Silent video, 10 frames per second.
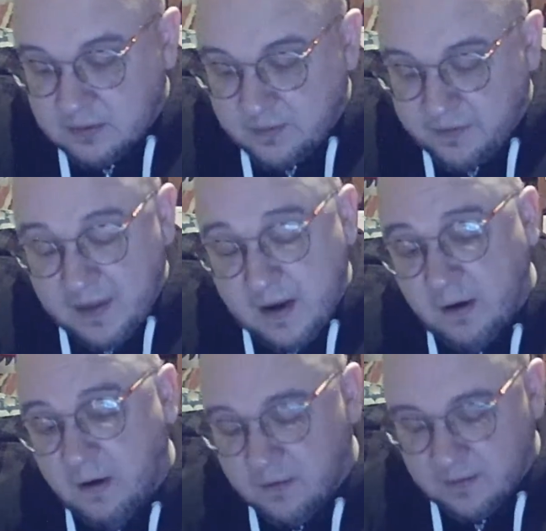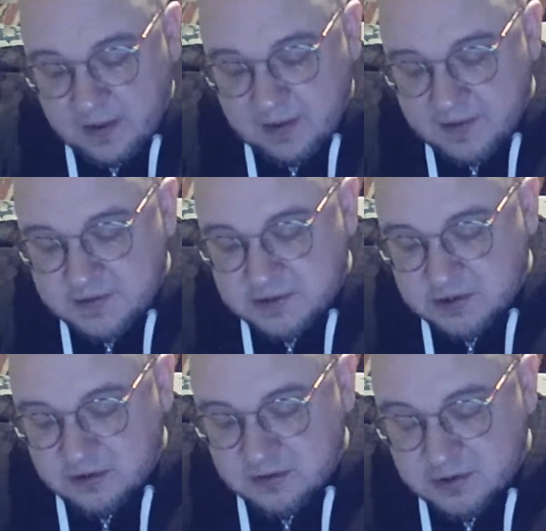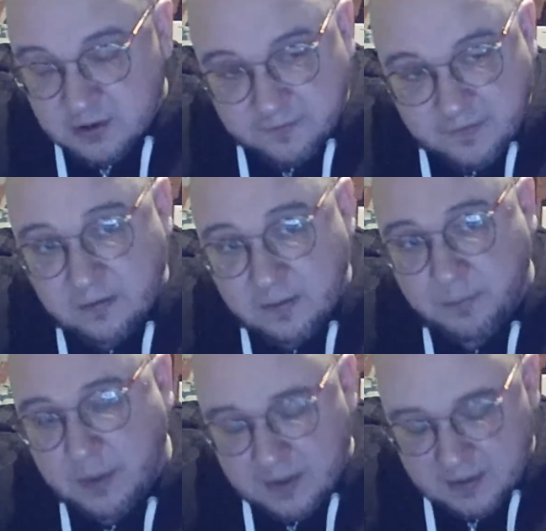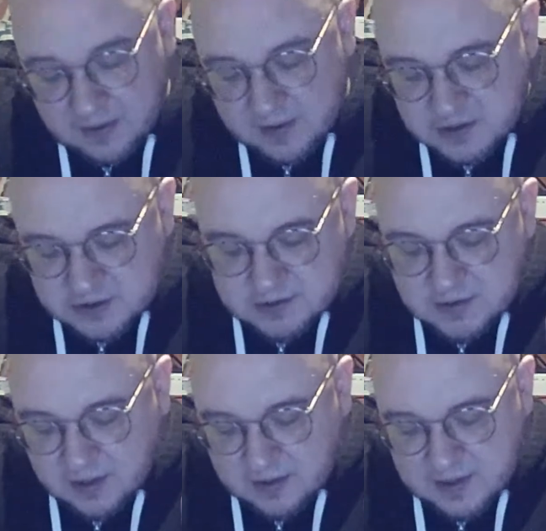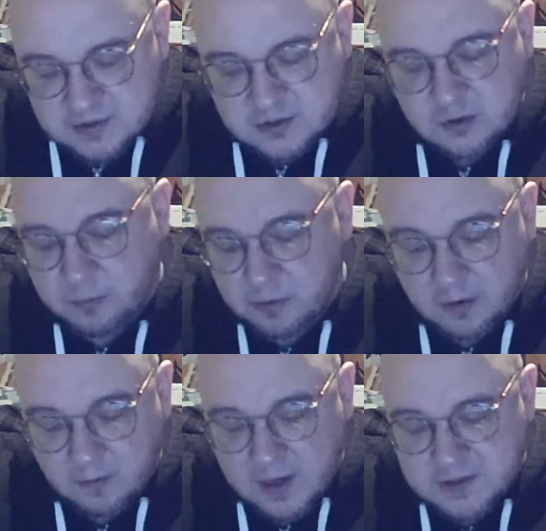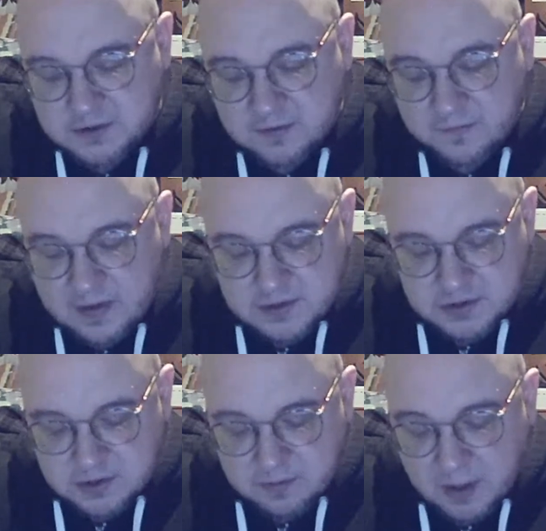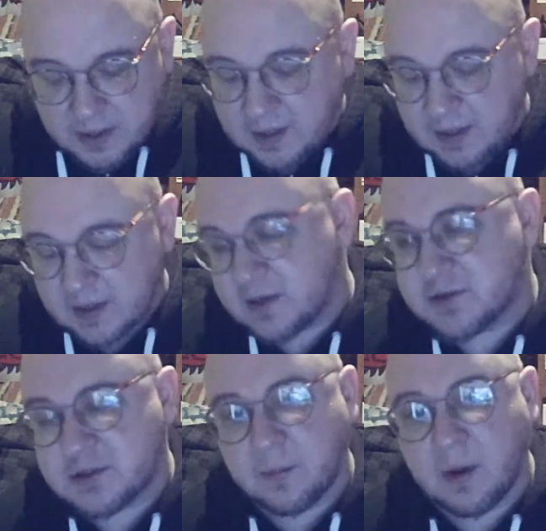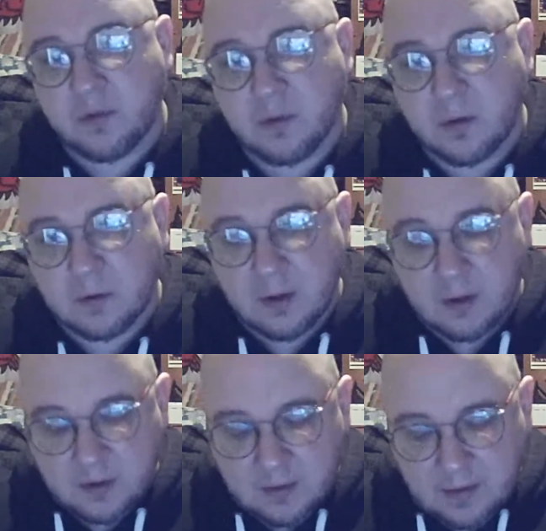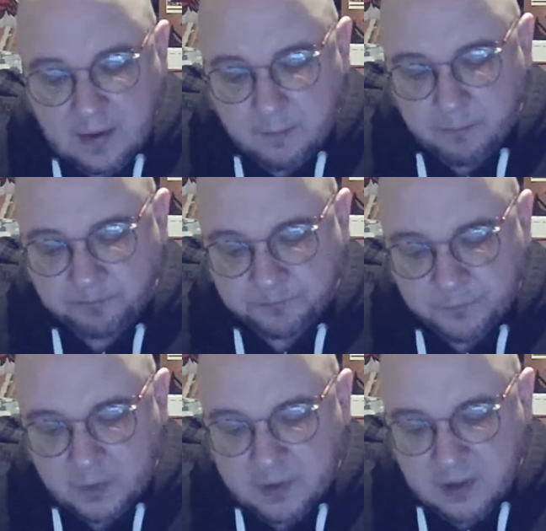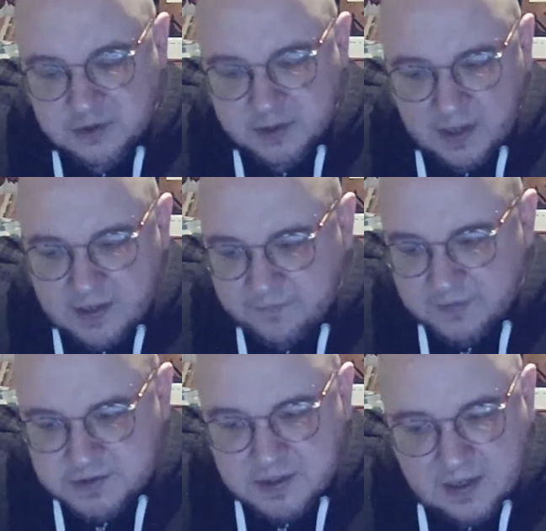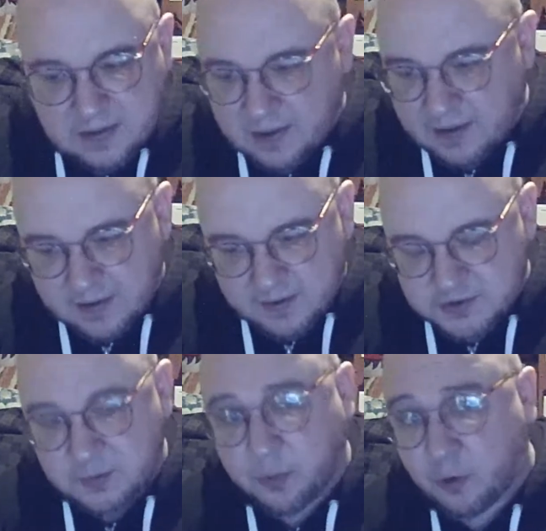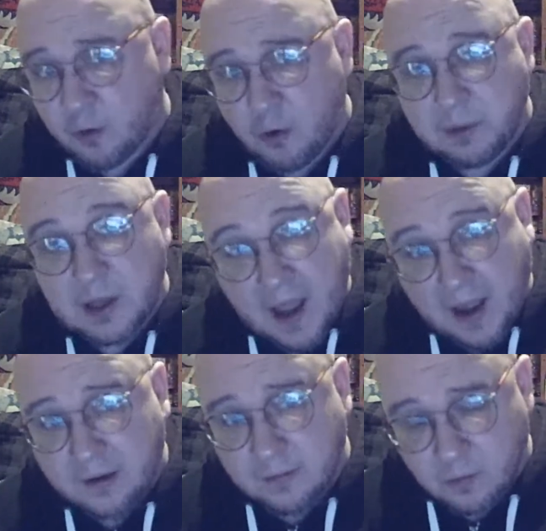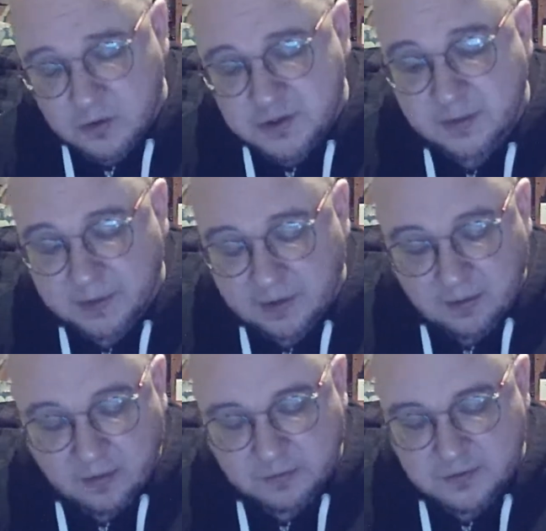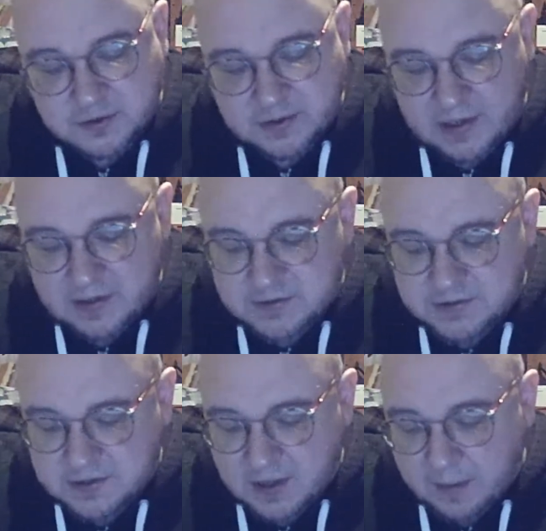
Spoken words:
there and it's still fairly big, it's not as super aggressive as you might get in some other beers. Like I'd even say like Sapporo Black or something along those lines.